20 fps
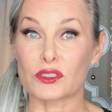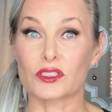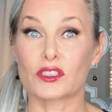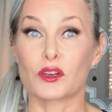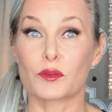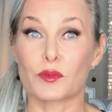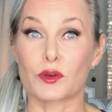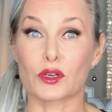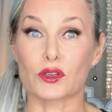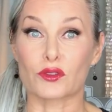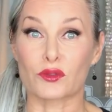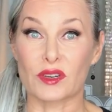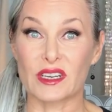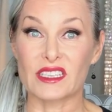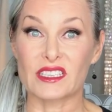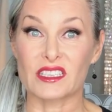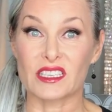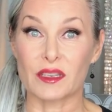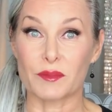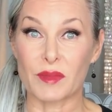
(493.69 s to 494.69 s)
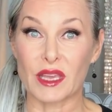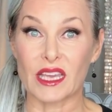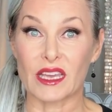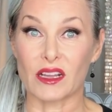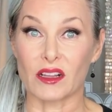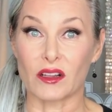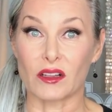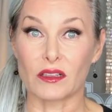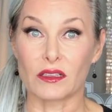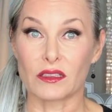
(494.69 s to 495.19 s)
super greasy
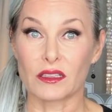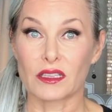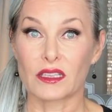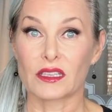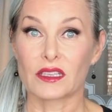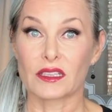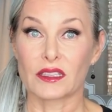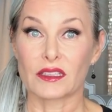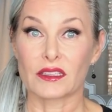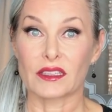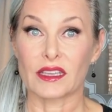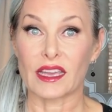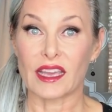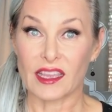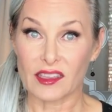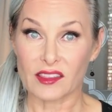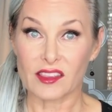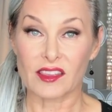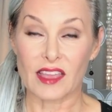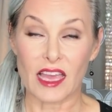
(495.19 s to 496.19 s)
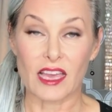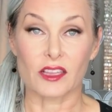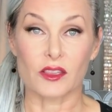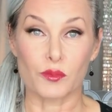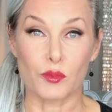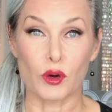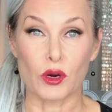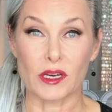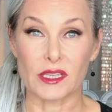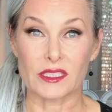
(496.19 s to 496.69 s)
meal, it
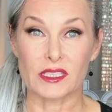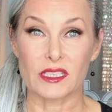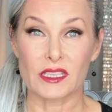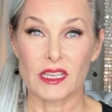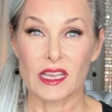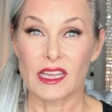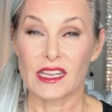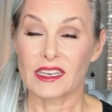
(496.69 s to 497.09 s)
stays put.